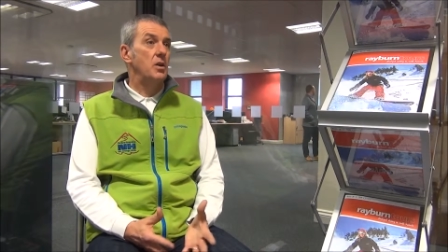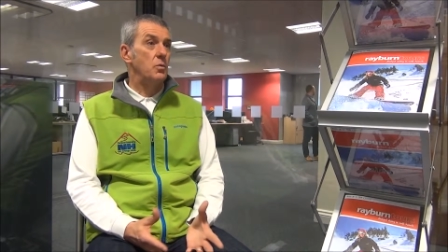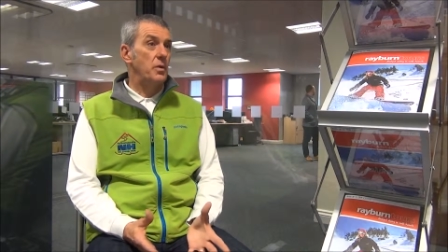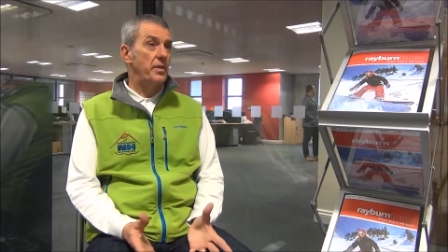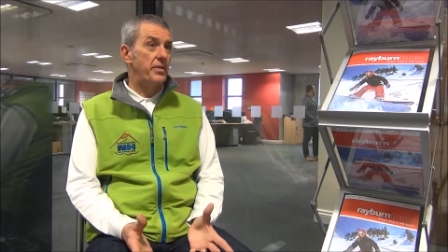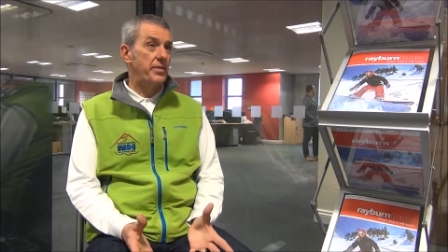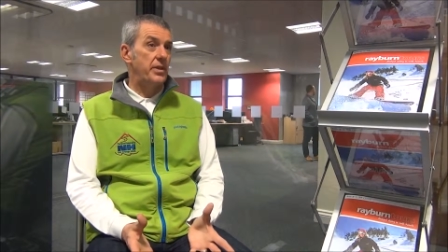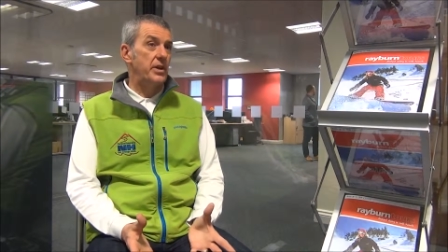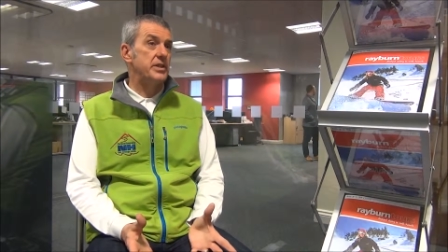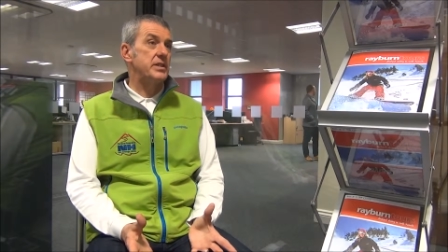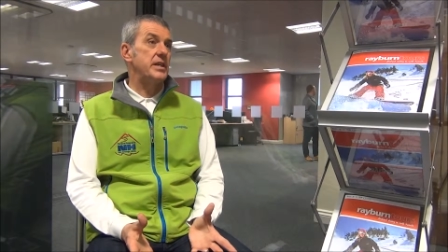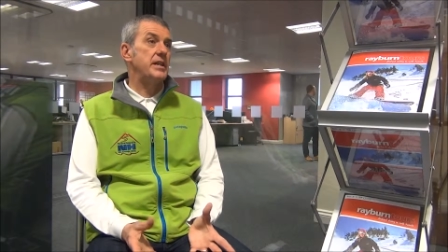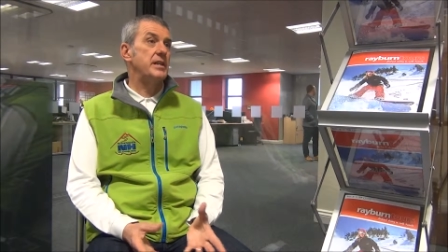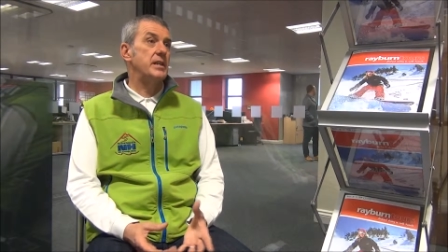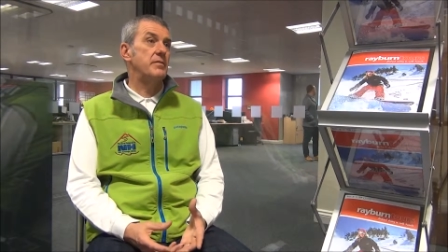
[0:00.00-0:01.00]
with
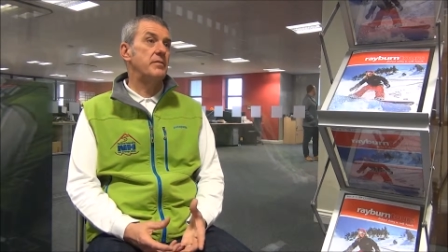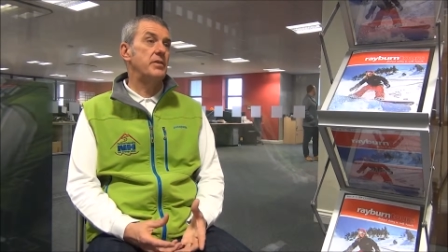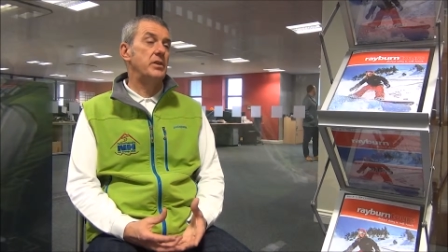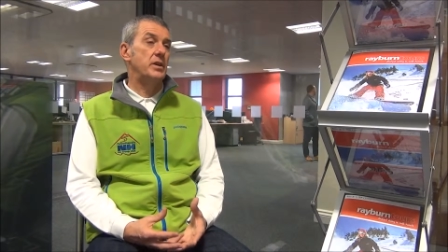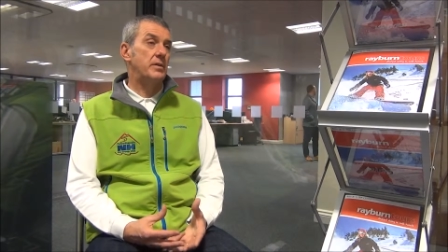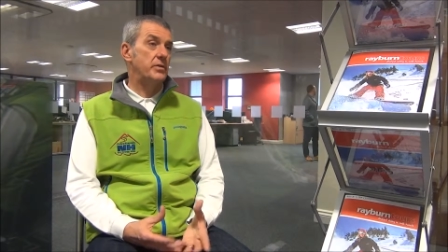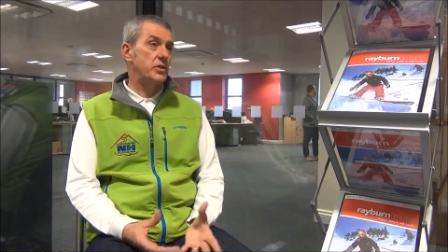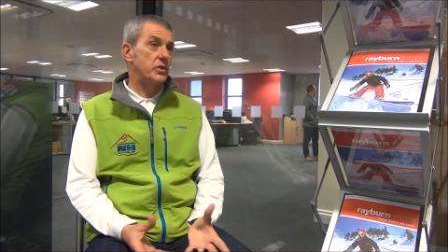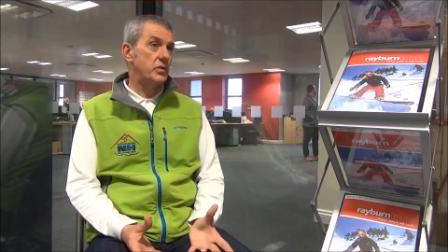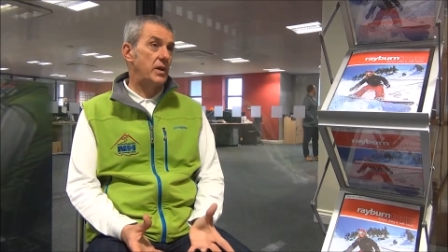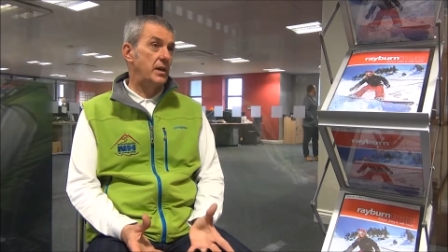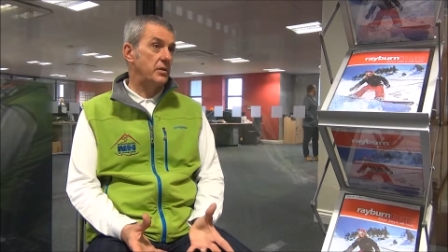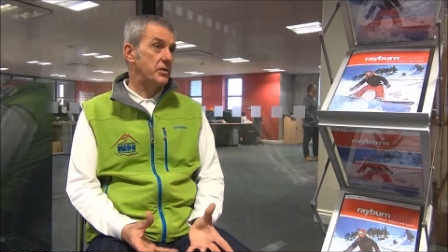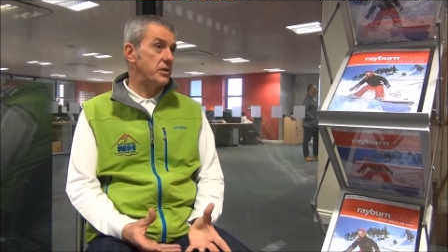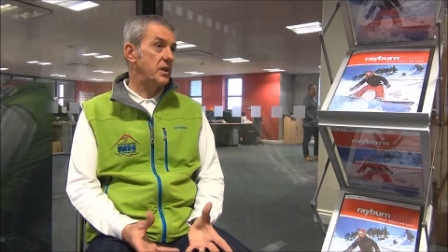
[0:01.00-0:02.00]
13 different novice
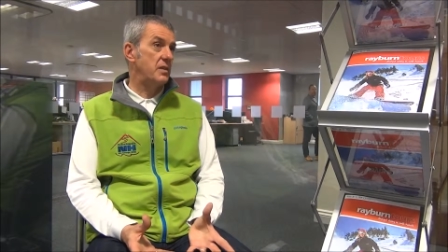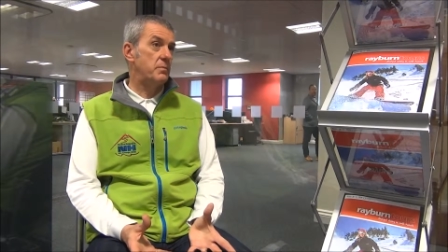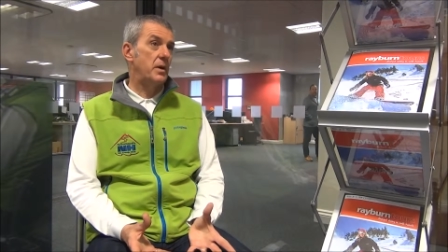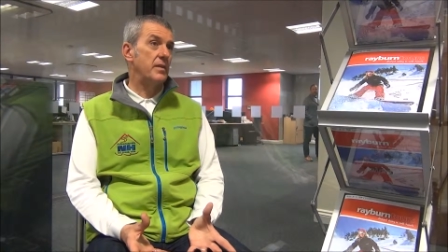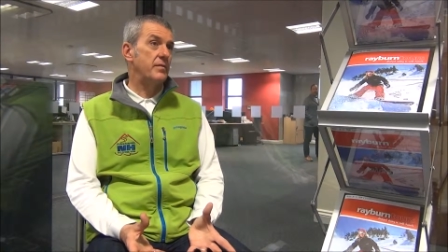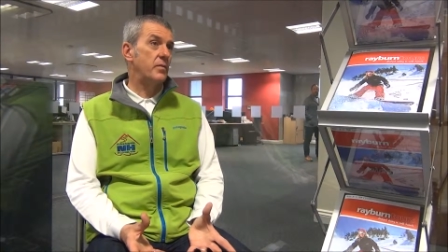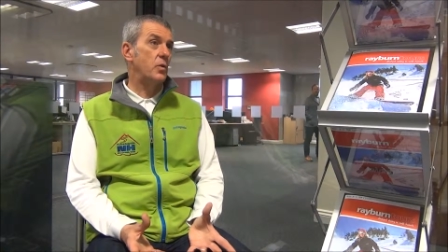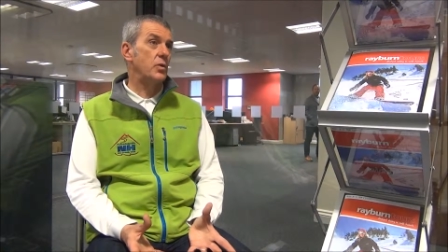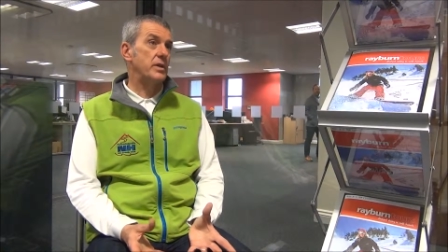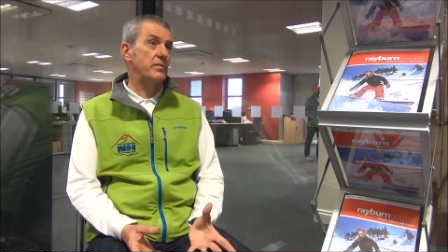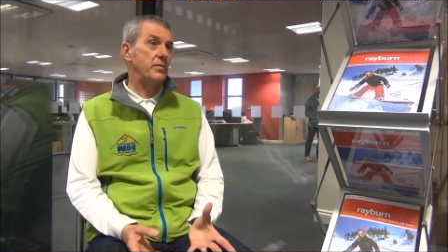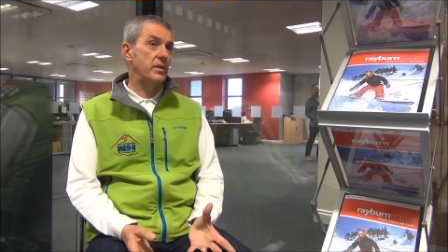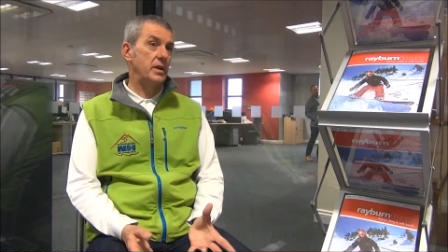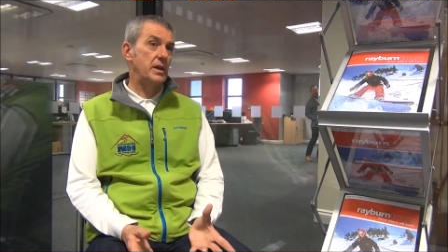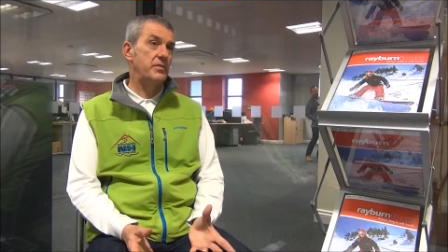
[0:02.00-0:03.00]
trails served by four
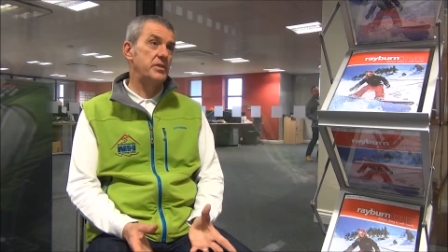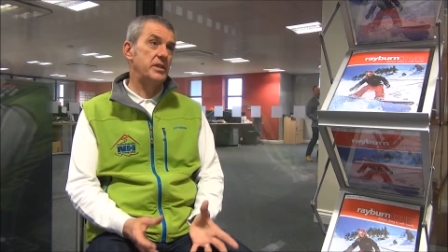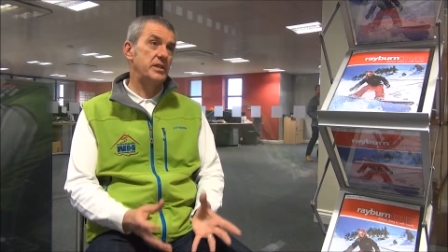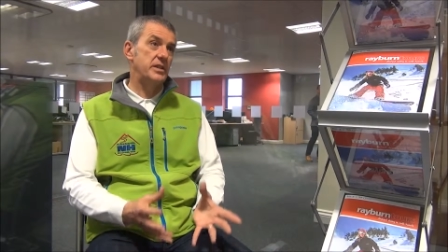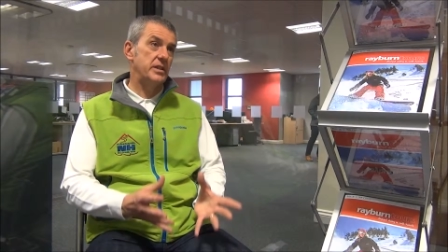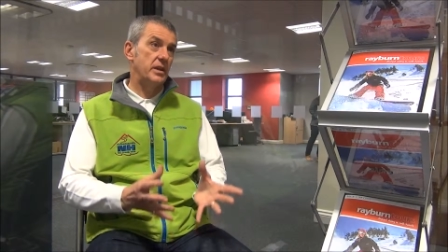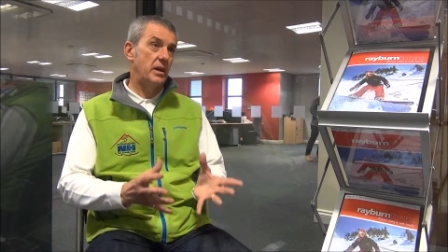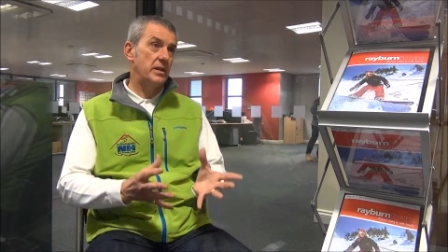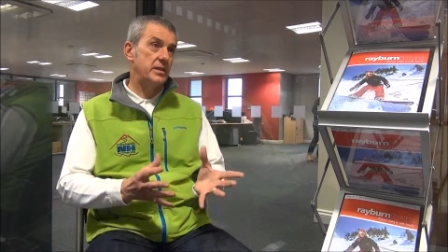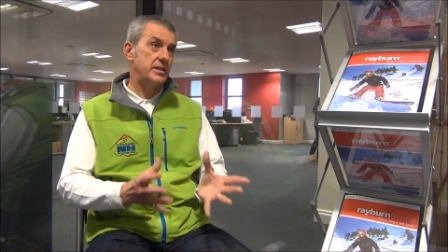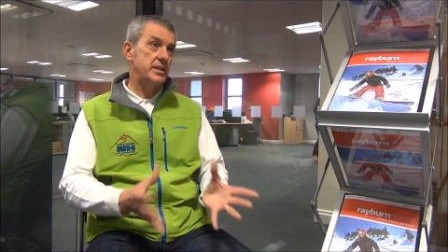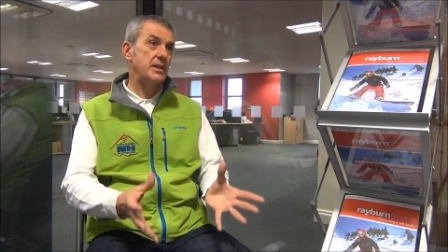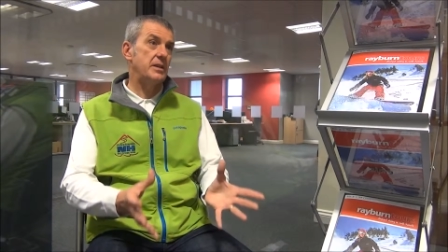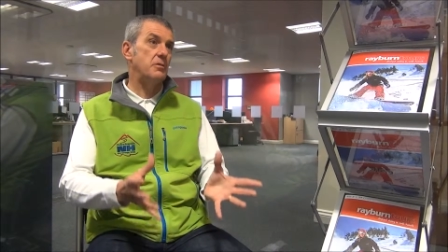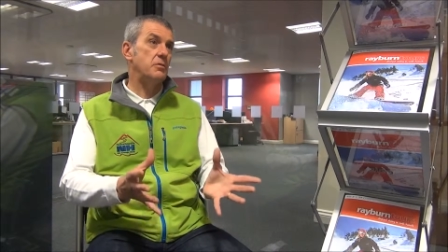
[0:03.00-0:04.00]
different lifts. It's an
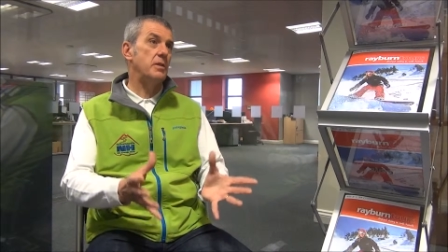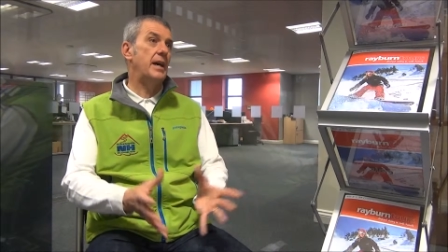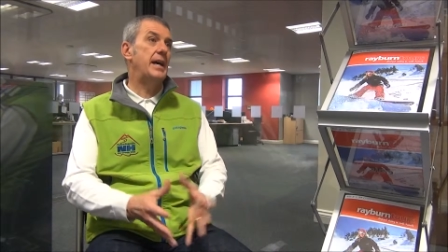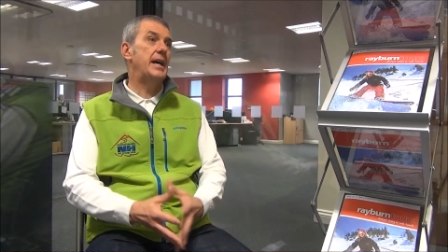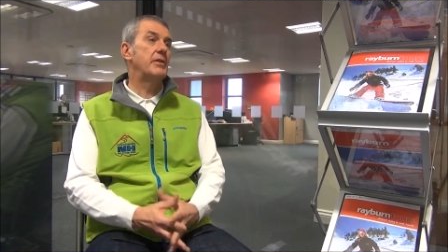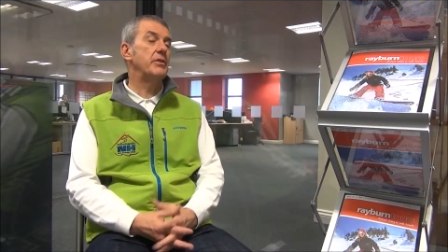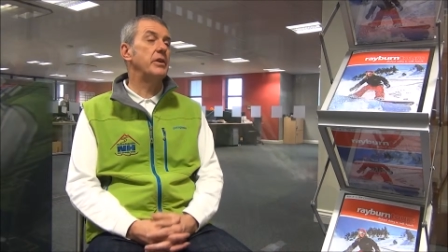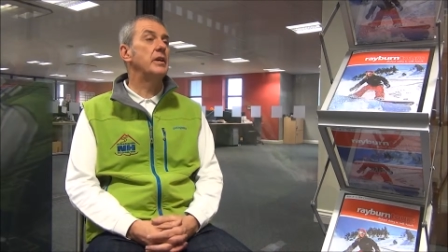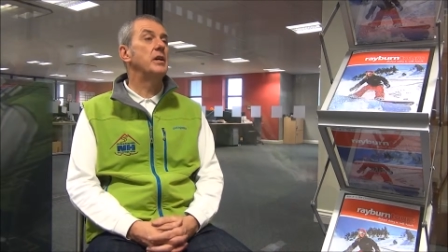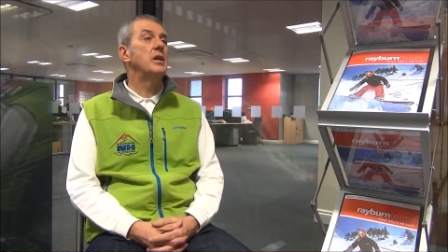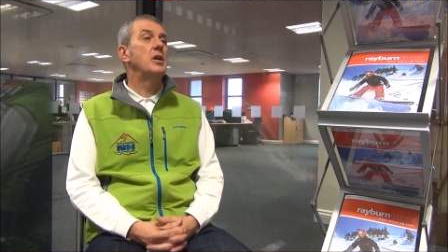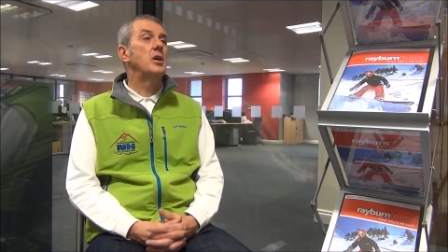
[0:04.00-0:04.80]
ideal area